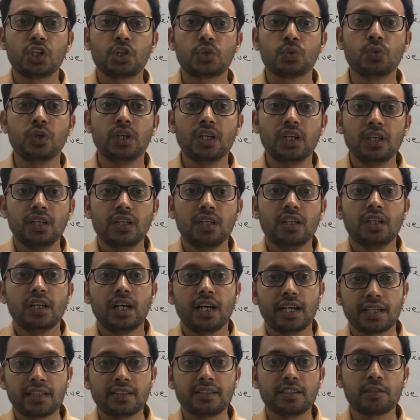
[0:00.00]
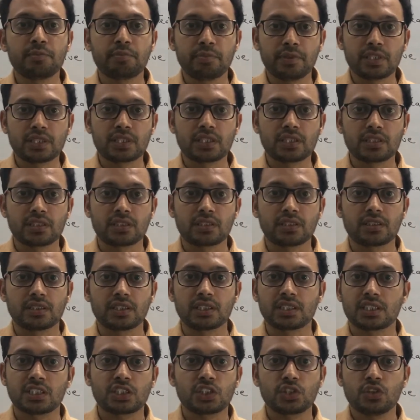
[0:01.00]
to another person,
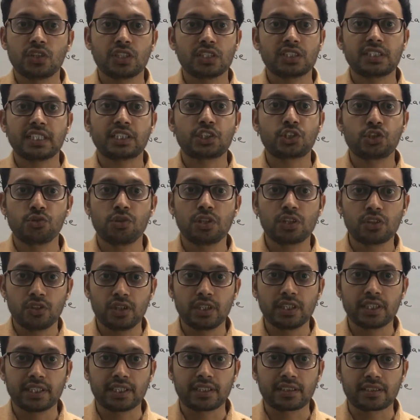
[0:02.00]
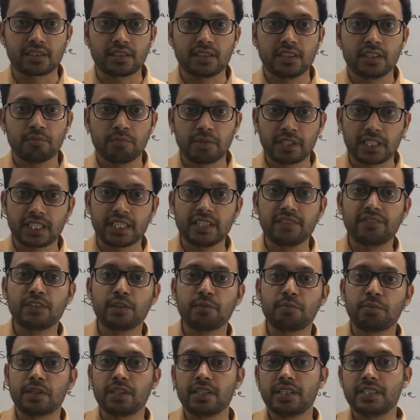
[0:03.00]
this is not a sexual contact, But if
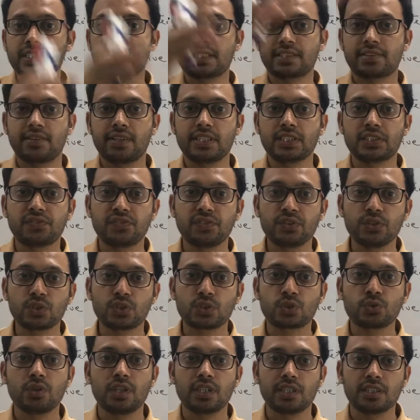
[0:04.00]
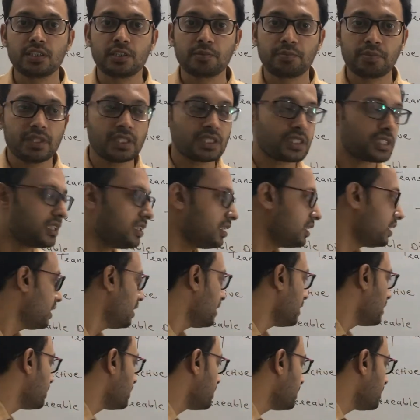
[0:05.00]
the blood is transfused to another person,
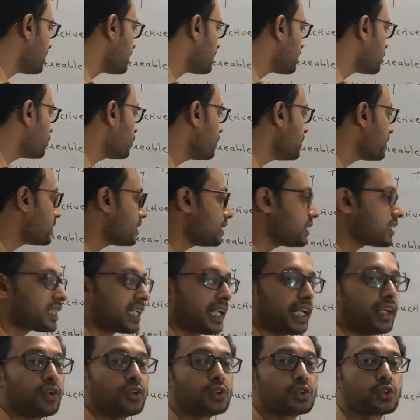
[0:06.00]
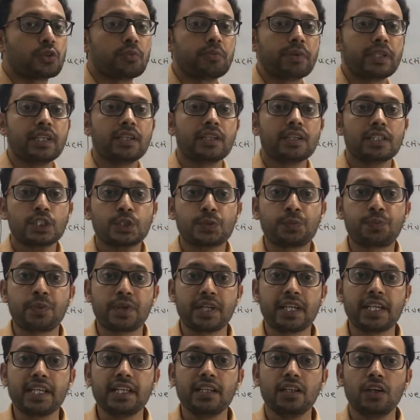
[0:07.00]
these two diseases can also be
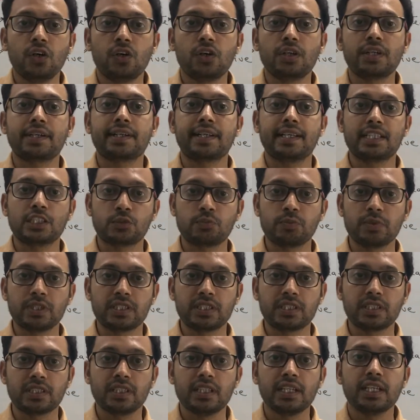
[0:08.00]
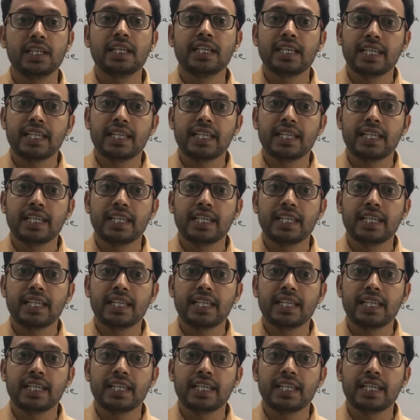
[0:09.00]
sprayed or transmitted.